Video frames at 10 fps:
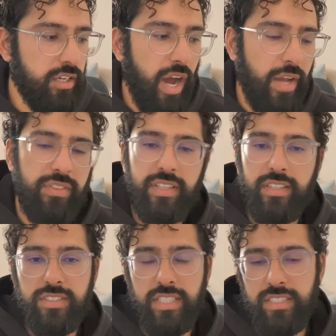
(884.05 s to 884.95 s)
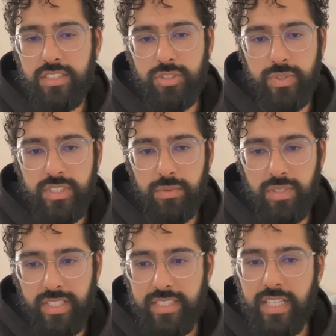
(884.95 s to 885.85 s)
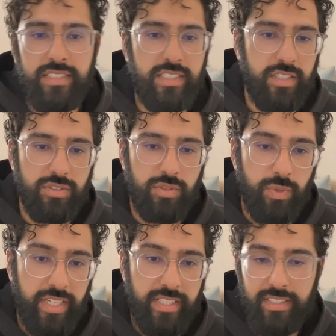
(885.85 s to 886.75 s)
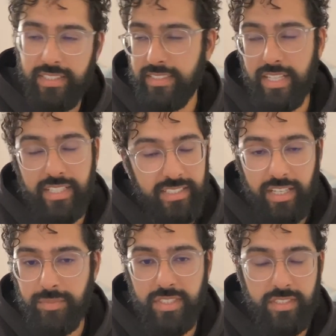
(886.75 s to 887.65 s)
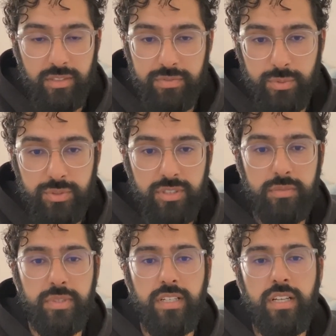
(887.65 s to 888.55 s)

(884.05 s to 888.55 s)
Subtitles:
I don't think there's any situation where testing goes away, at least anytime in the near future.